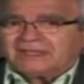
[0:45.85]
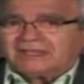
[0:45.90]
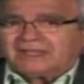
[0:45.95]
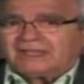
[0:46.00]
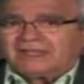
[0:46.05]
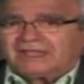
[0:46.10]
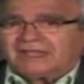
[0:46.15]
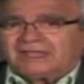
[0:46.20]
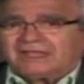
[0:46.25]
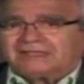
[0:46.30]

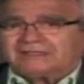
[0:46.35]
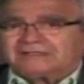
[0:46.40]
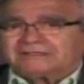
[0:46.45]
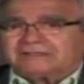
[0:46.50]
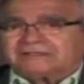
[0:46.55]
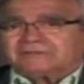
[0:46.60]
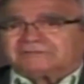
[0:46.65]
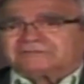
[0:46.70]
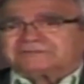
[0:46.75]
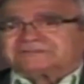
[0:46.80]
And
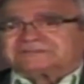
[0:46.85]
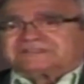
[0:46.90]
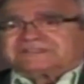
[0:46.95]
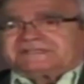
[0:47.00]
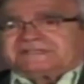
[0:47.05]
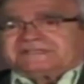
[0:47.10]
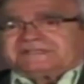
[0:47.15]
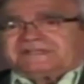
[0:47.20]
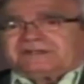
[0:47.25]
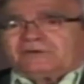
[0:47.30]

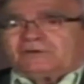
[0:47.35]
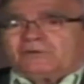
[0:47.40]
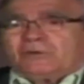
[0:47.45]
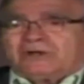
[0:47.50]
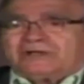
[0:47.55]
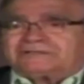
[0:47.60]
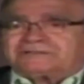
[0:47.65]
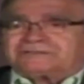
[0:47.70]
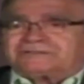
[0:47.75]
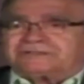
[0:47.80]
sitting there
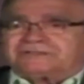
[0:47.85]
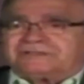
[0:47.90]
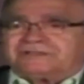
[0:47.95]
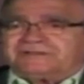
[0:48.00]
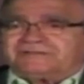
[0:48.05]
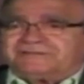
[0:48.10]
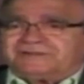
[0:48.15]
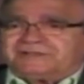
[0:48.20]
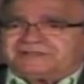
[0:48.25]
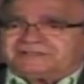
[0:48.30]
watching
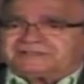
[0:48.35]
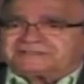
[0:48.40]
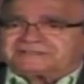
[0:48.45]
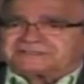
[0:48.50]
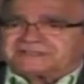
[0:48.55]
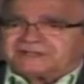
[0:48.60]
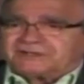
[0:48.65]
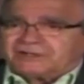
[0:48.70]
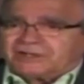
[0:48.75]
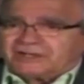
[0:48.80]
TV in St.